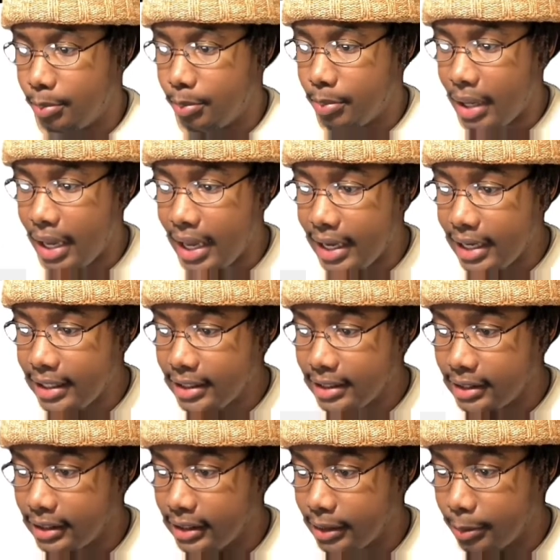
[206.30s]

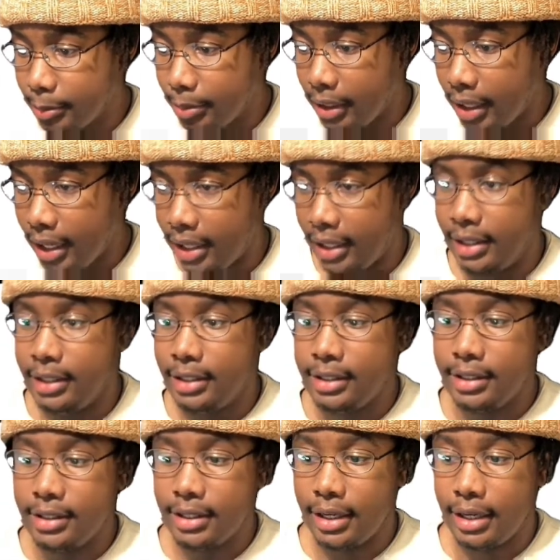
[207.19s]
Paint and Apply.
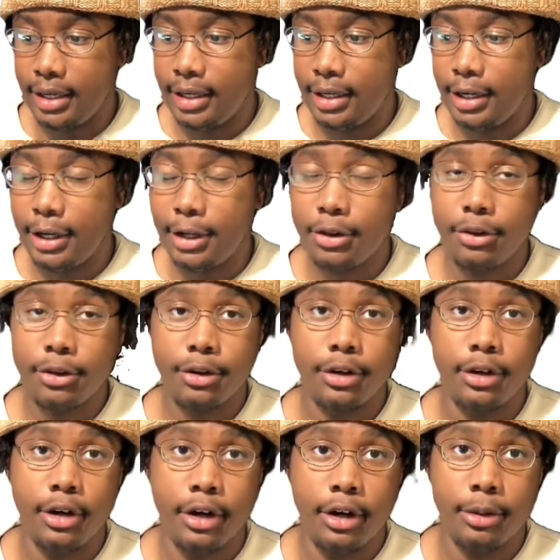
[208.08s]
This is another
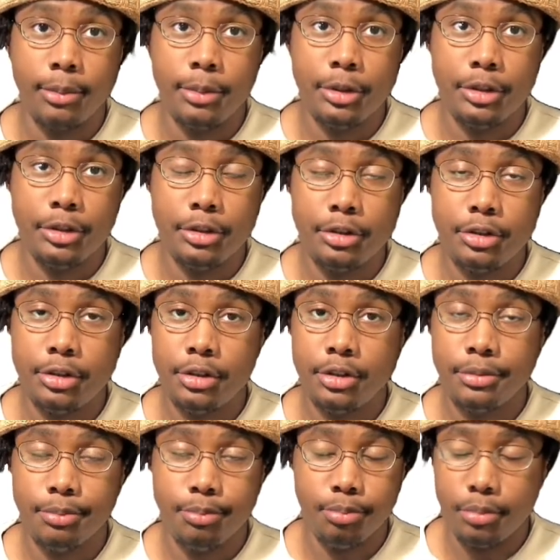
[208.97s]
garbage
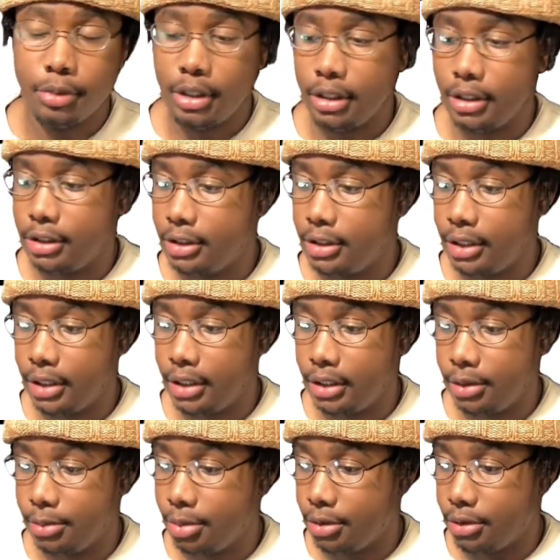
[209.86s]
brush that
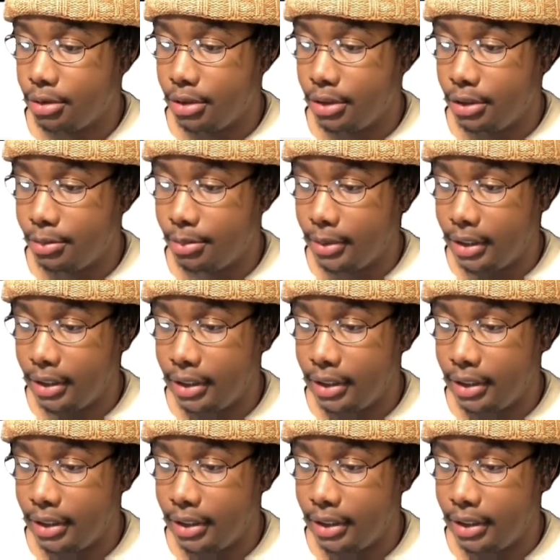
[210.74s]
Clip Studio made.